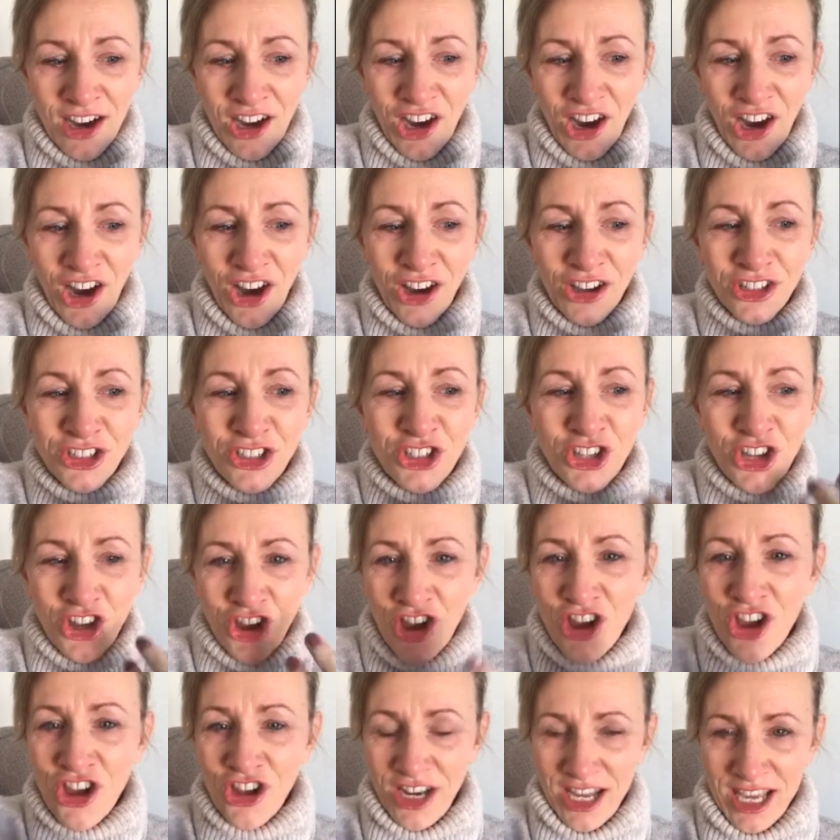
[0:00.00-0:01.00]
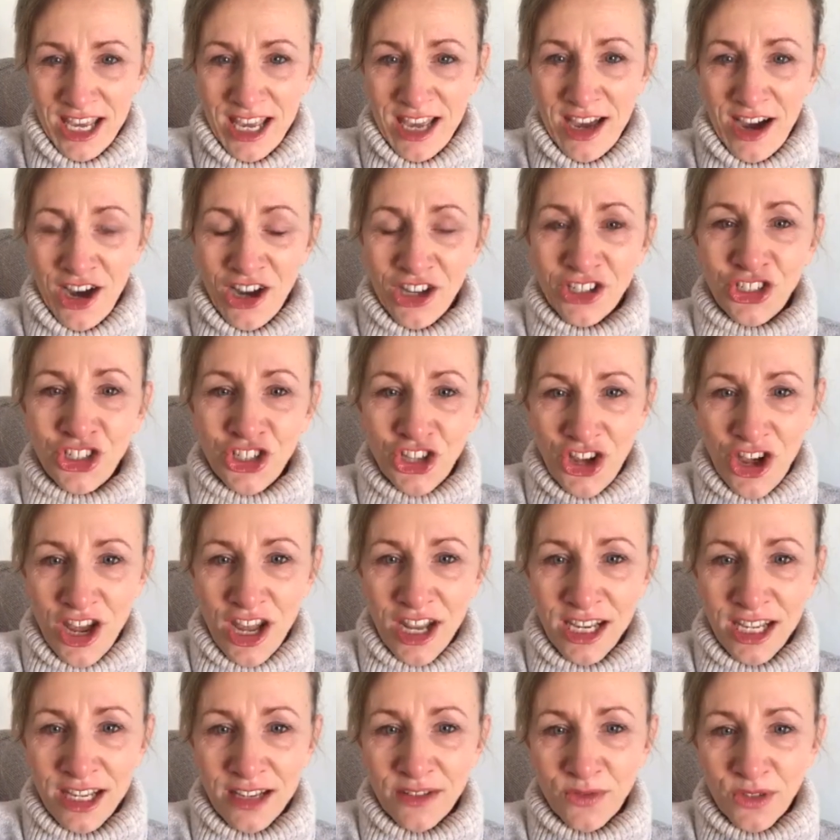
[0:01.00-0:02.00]
our journey
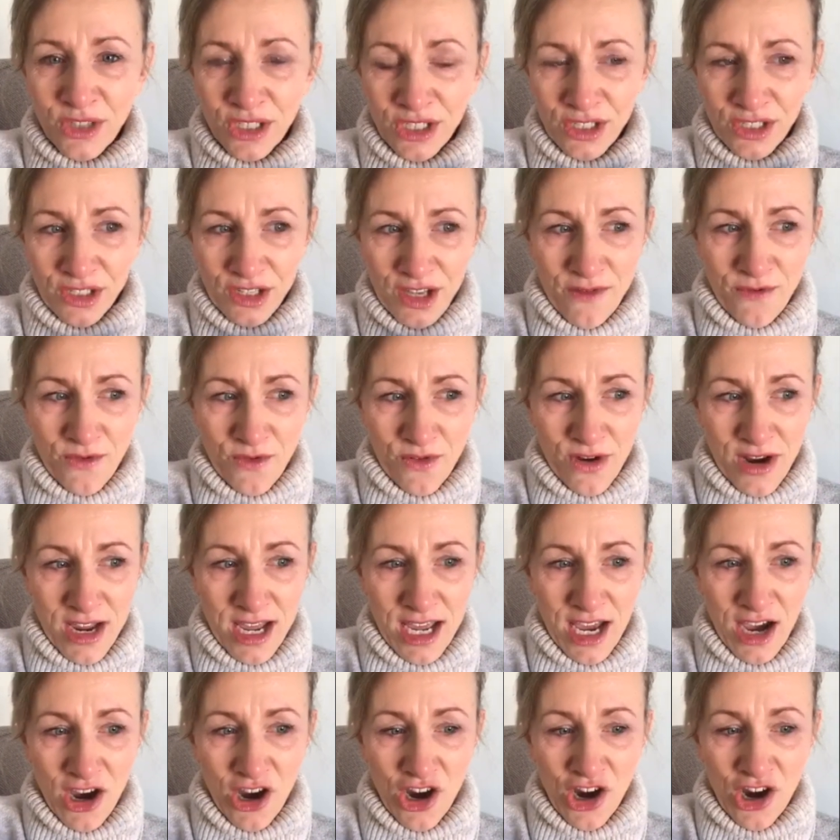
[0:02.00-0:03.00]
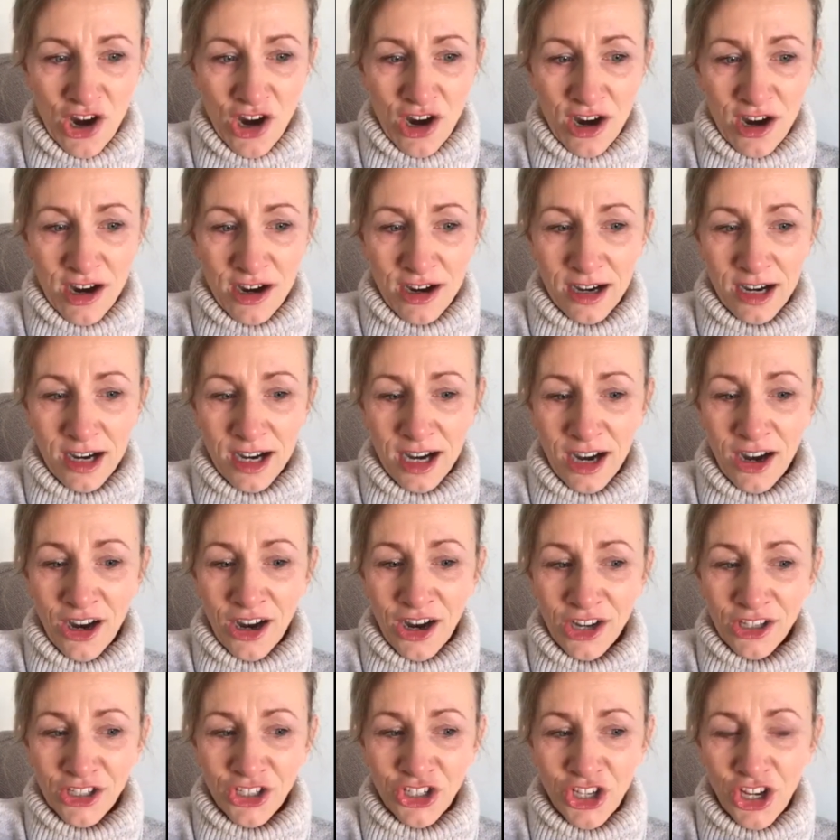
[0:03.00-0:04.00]
of discovery,
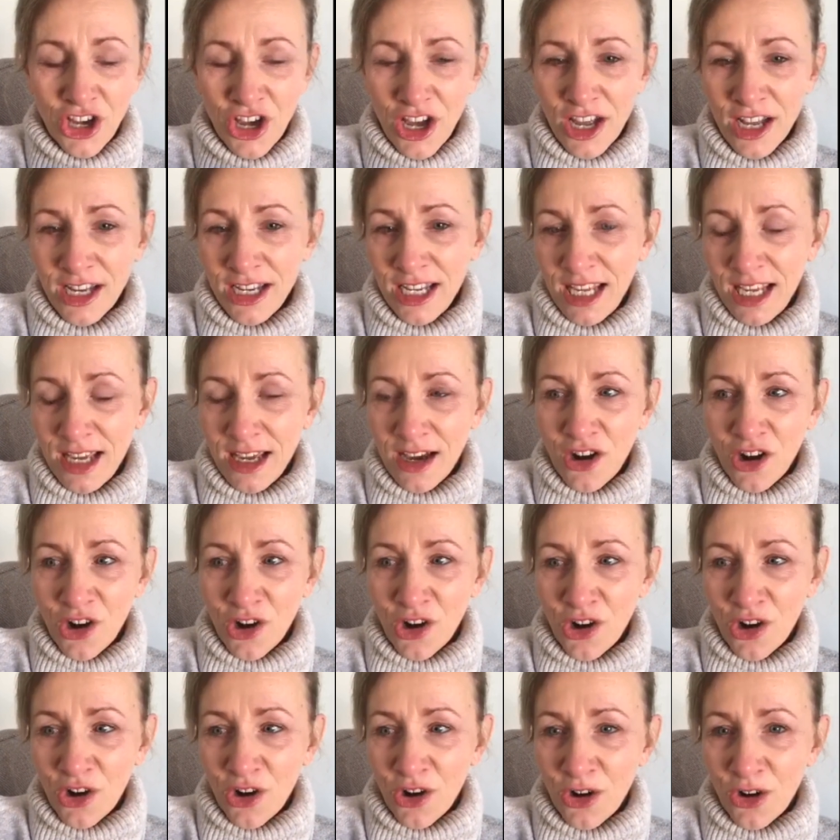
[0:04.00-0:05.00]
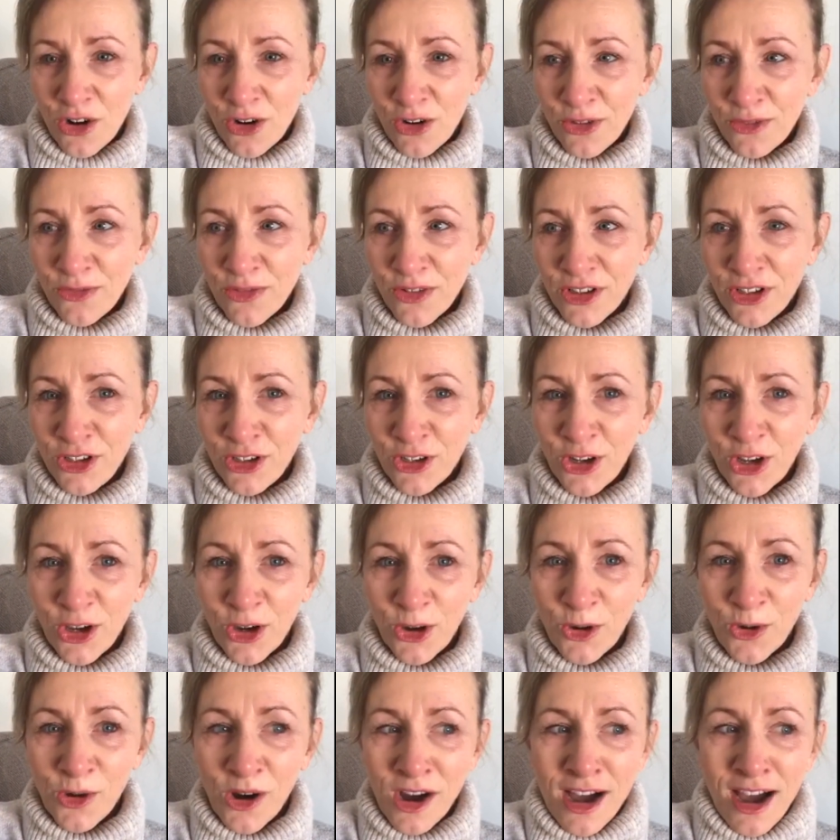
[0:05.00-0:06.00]
our journey of, you
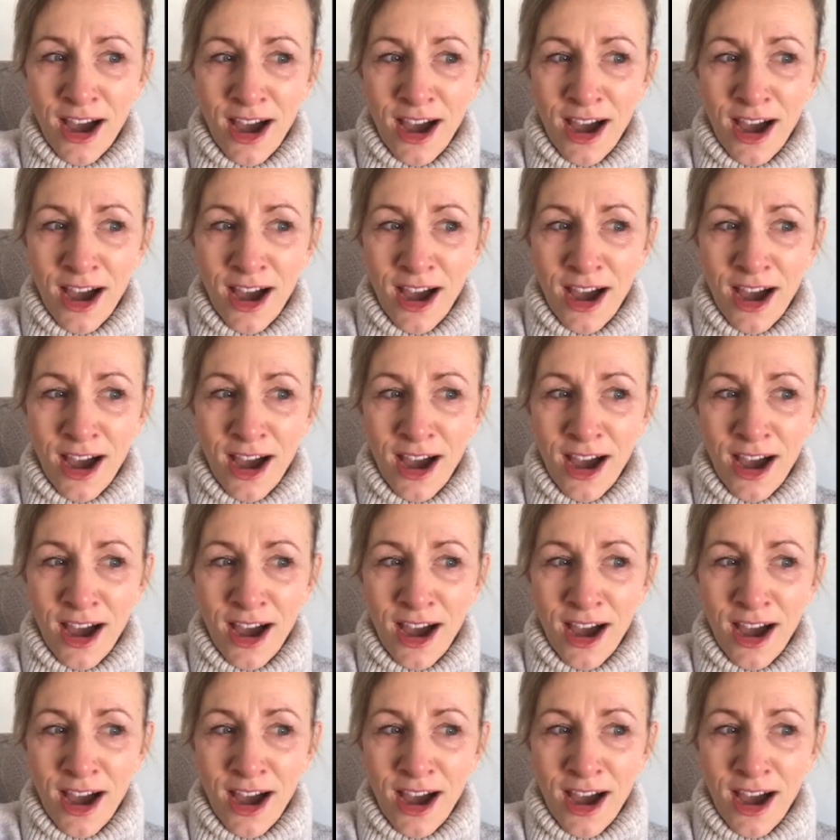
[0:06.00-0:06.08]
know,